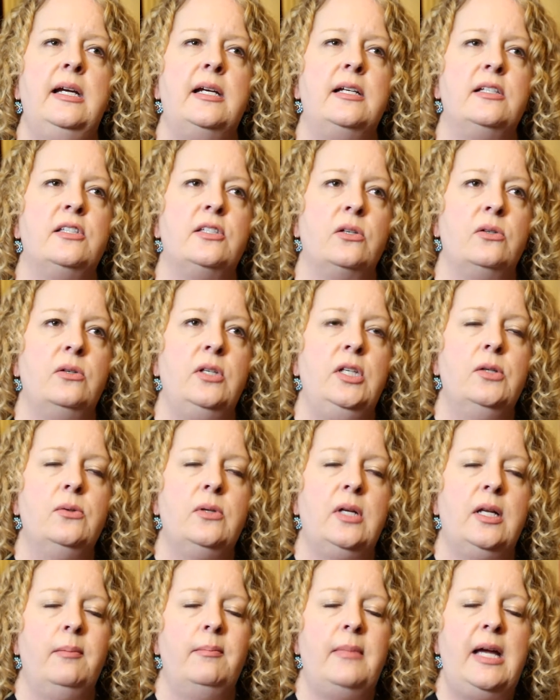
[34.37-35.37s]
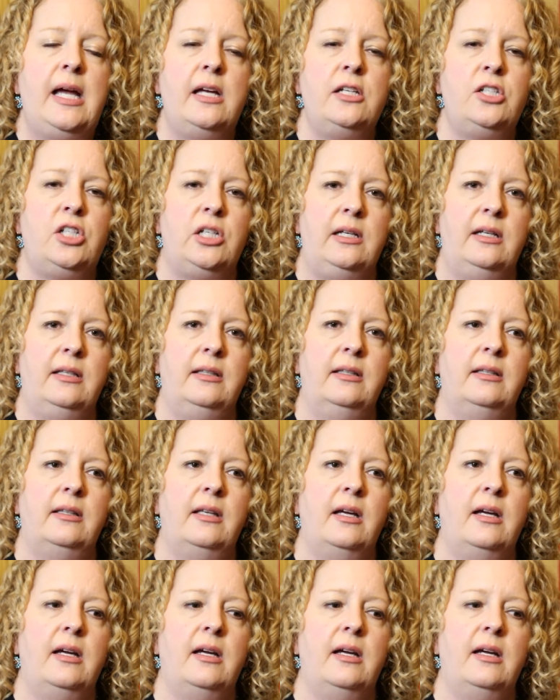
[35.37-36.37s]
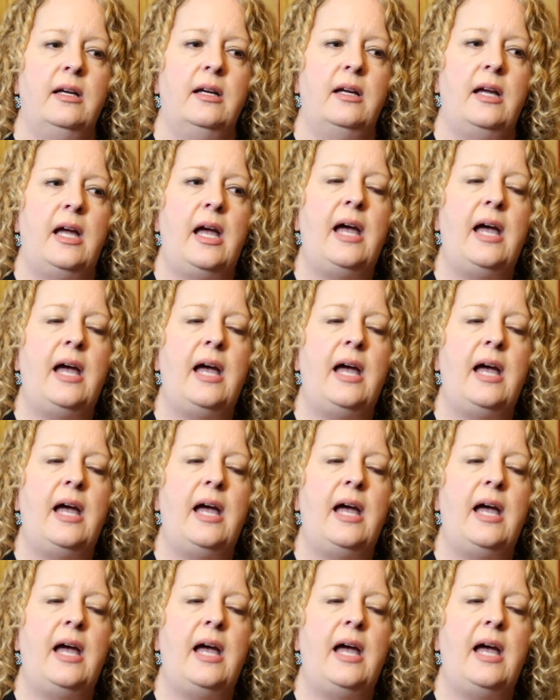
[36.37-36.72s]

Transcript: And so you can imagine that